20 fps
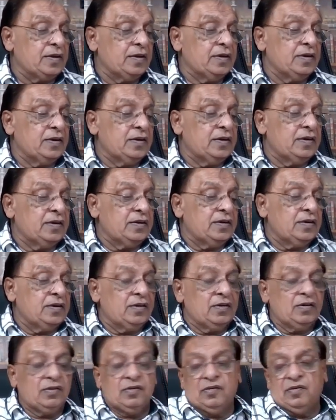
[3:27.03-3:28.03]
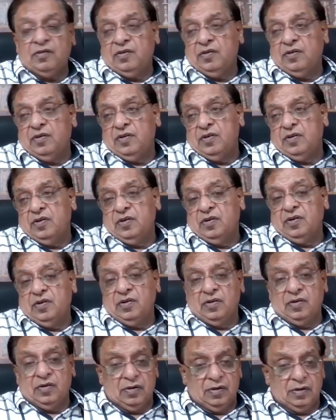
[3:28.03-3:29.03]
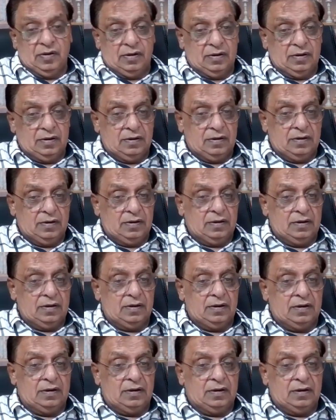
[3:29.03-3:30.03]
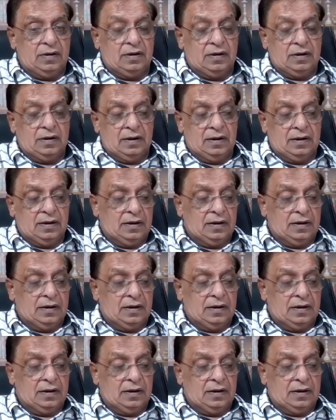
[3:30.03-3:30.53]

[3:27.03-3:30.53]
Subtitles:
(silence)